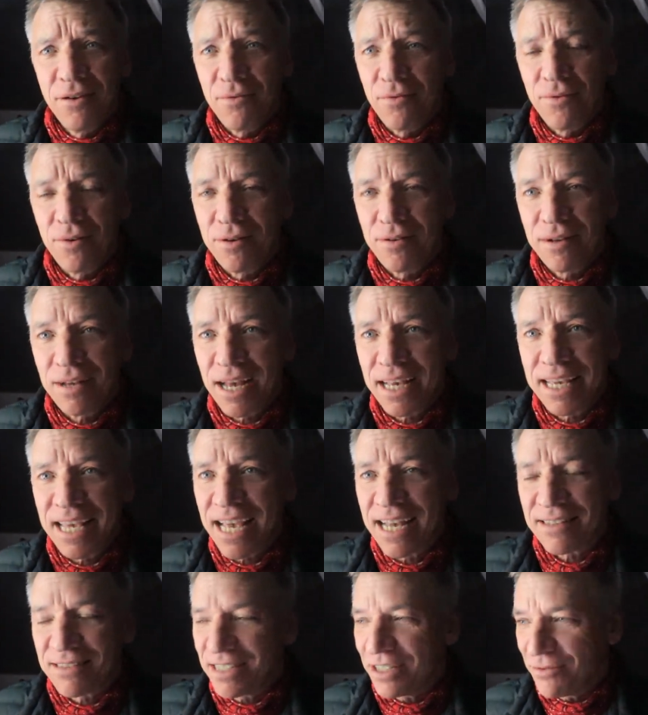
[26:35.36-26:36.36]
Well, I
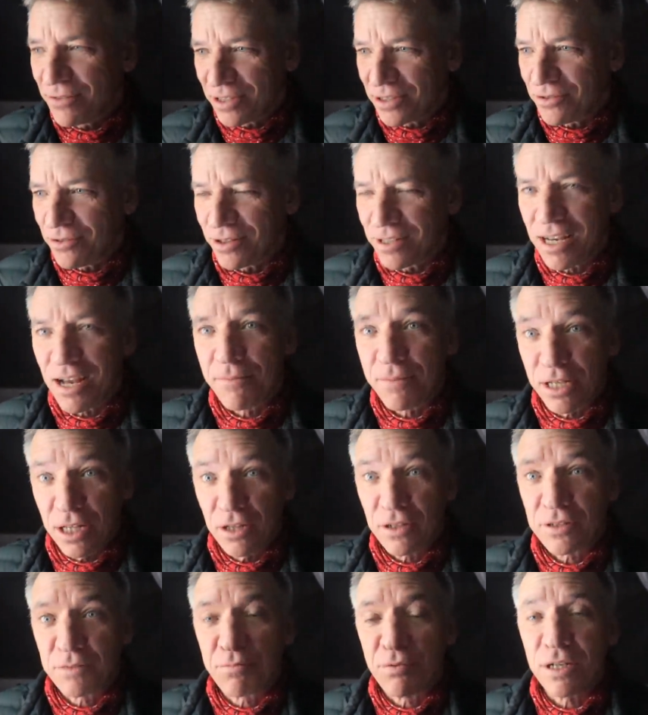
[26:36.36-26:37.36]
can't see what's going on, but it
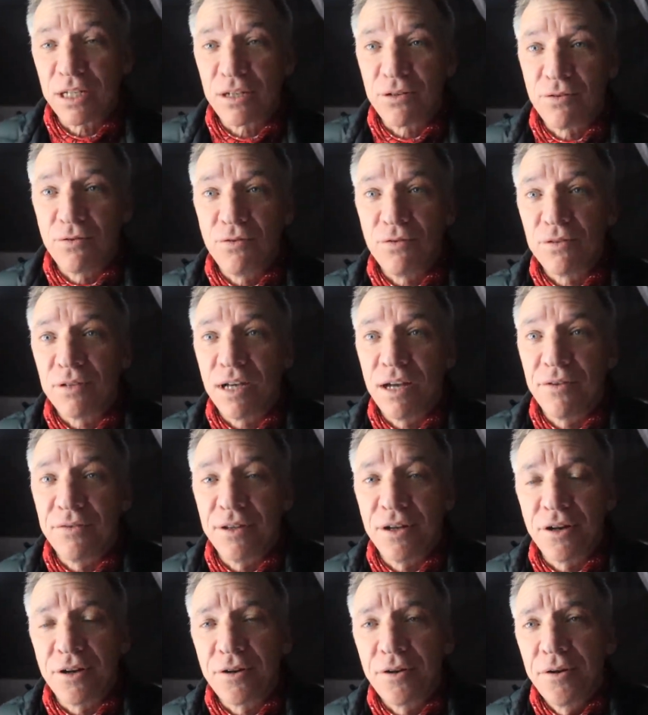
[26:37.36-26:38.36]
looks pretty cool down
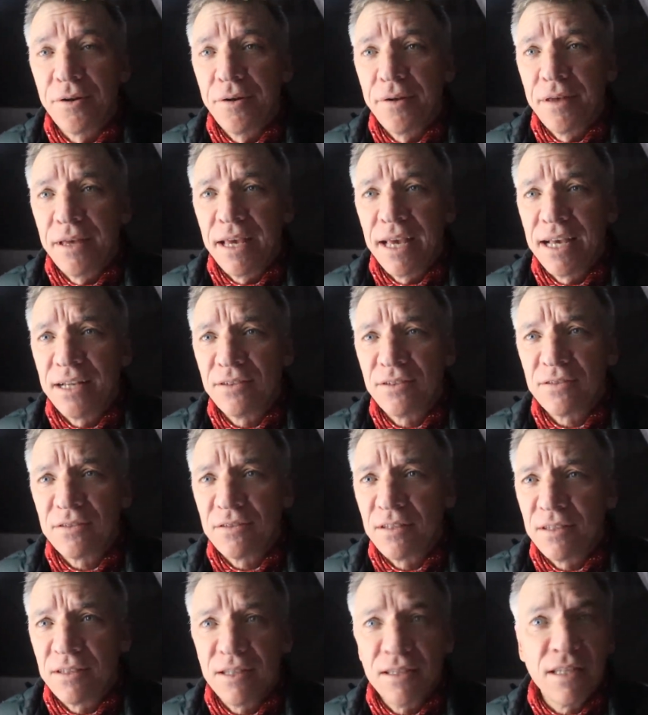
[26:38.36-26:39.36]
there. And
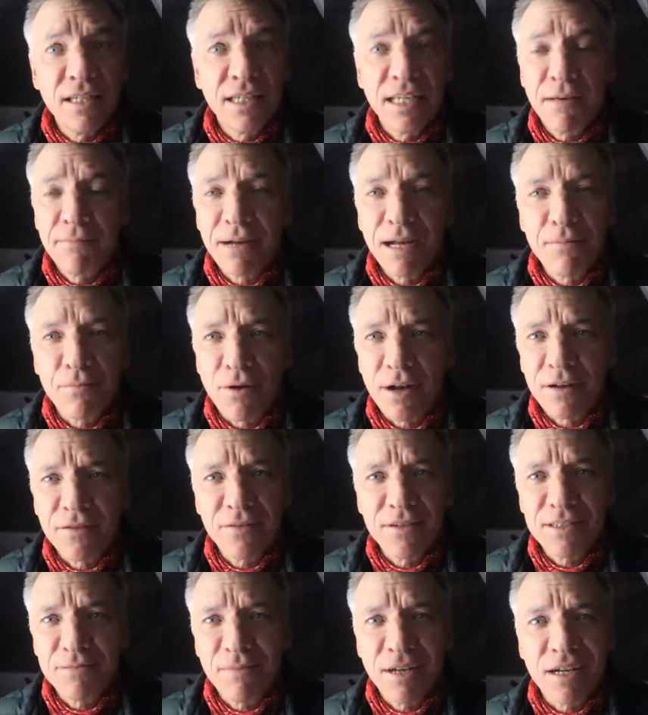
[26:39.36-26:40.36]
then get my
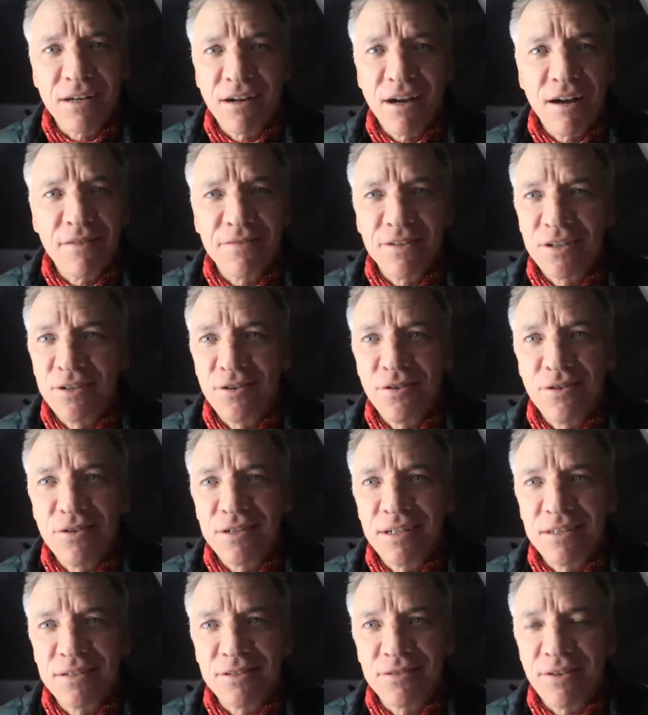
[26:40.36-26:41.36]
breakfast, my coffee
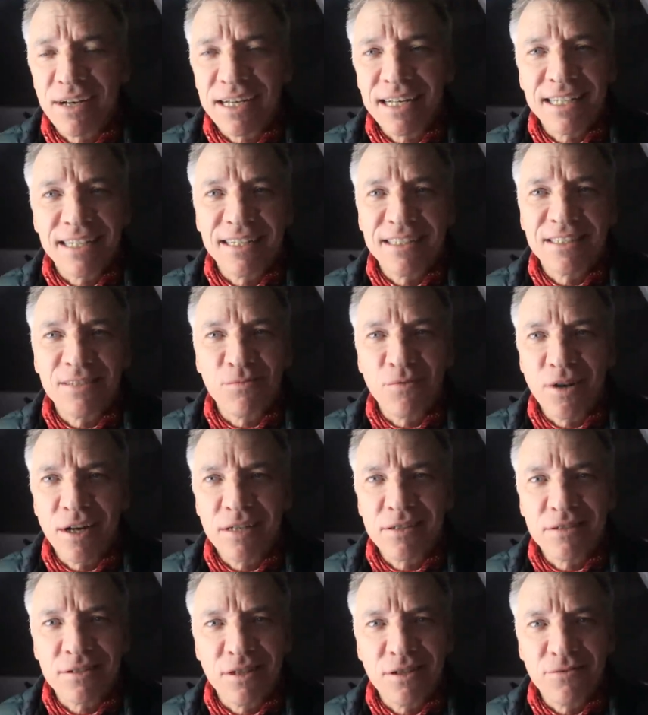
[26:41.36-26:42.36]
going. And so I got to get some
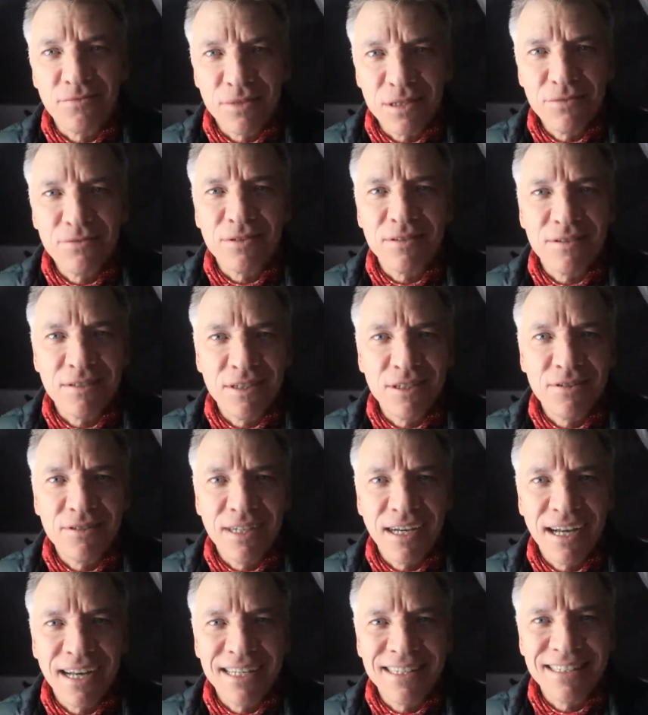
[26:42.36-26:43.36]
rest. So we will see you
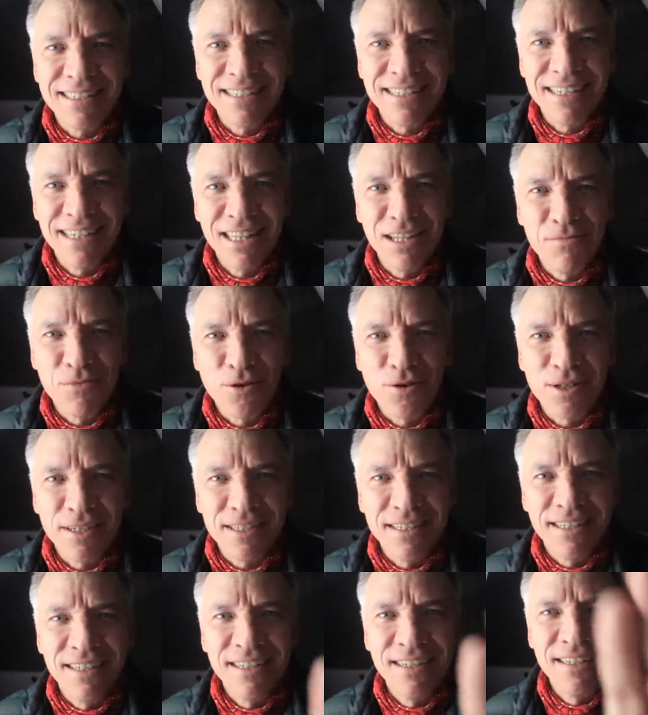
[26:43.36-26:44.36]
guys in the
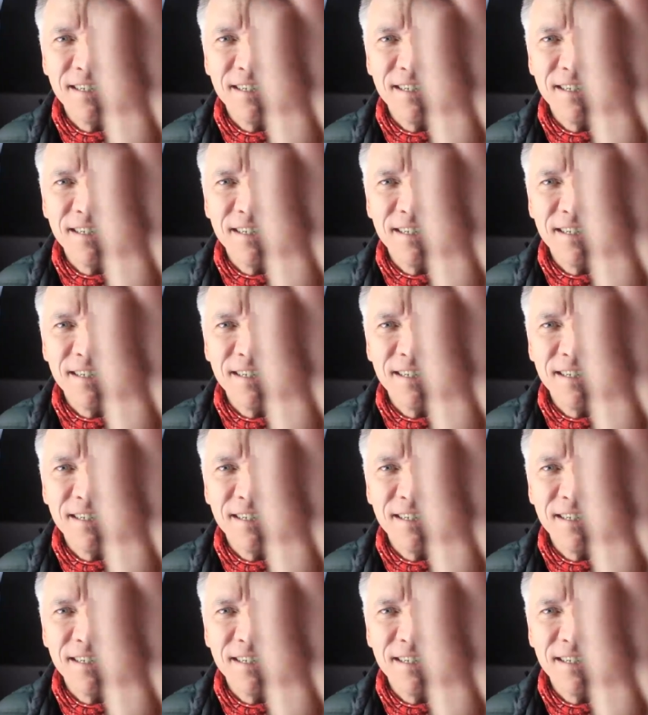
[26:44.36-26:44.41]
morning.